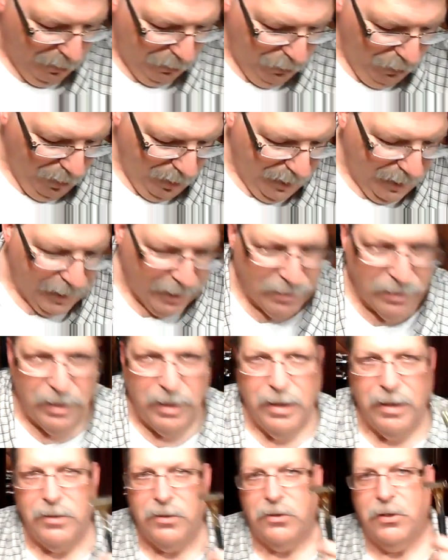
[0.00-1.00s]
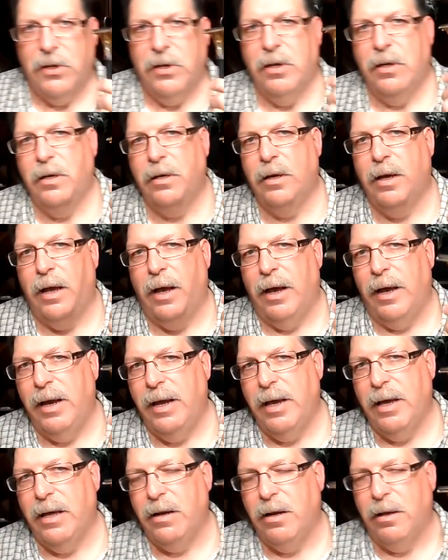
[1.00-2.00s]
Now, before I had this,
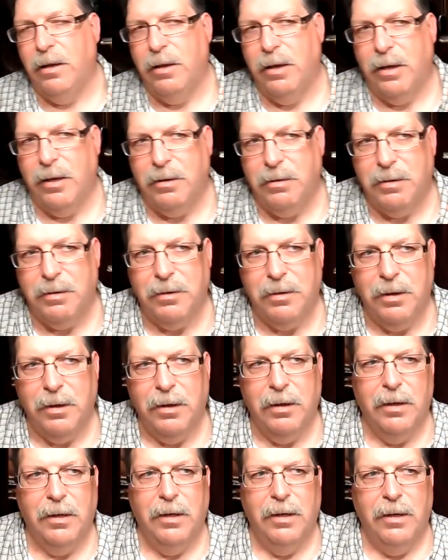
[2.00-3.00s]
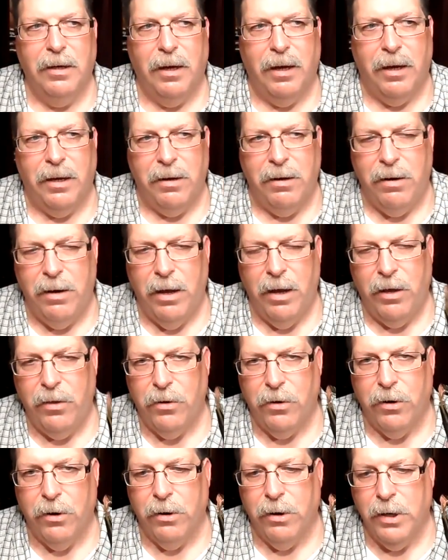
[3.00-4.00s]
I had
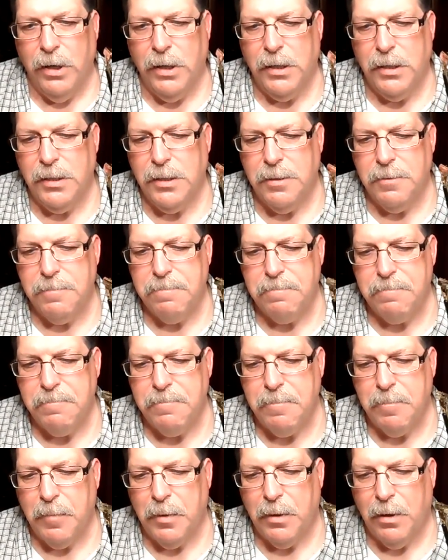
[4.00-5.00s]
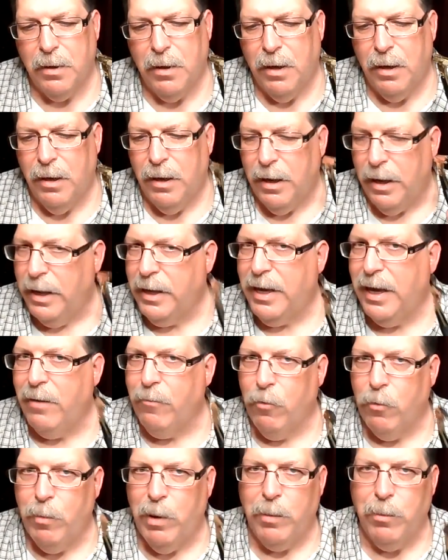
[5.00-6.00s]
another. I
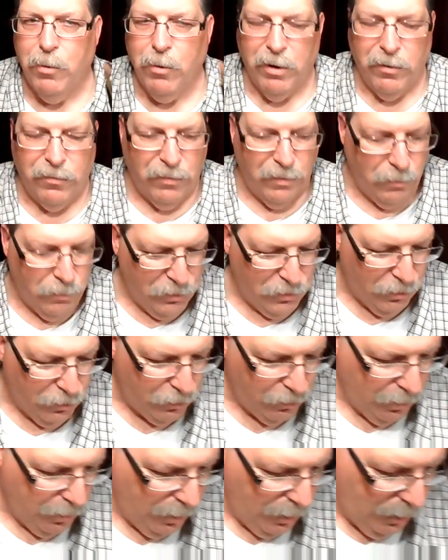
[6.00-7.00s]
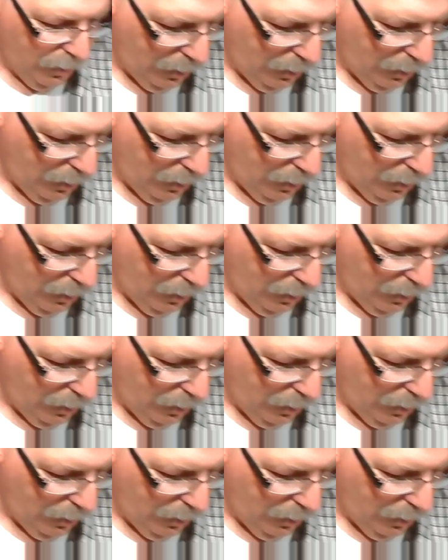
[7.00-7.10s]
can't remember if it was